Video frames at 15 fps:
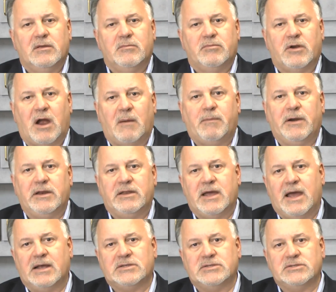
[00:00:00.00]
Property
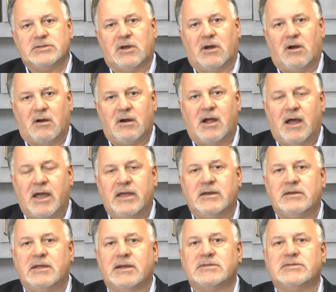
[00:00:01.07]
taxes are high
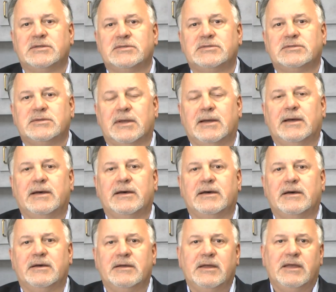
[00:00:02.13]
in Texas,
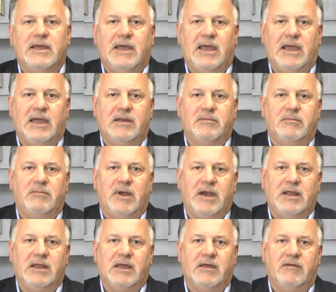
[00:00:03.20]
and
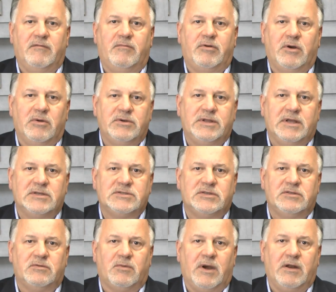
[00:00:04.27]
many have
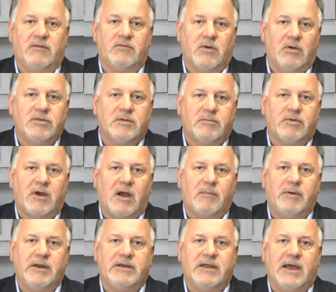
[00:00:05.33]
protested the rate of growth in
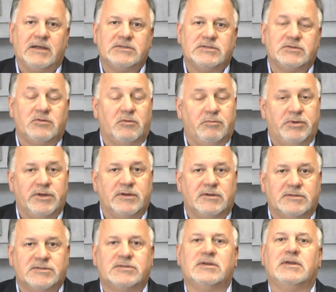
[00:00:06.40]
property taxes in the
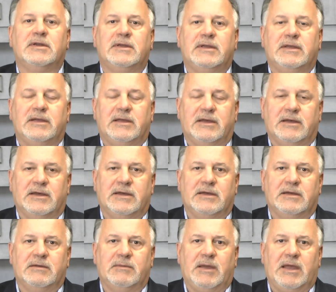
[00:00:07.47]
bills.
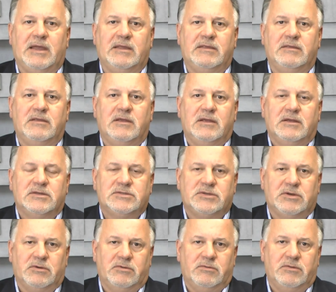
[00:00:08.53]
And
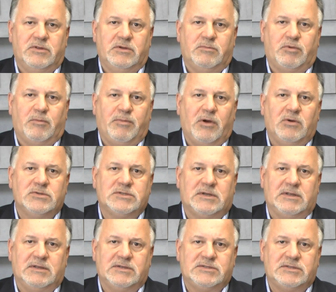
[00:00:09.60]
so the proposal
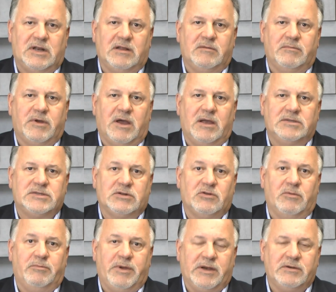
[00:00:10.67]
in the Senate by
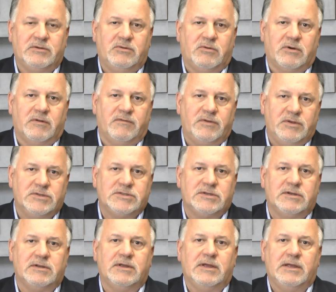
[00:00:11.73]
Senator Betancourt of
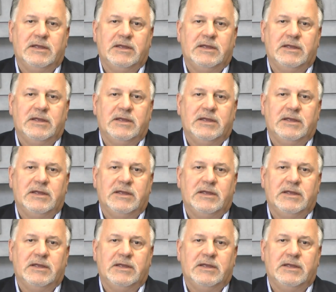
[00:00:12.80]
Houston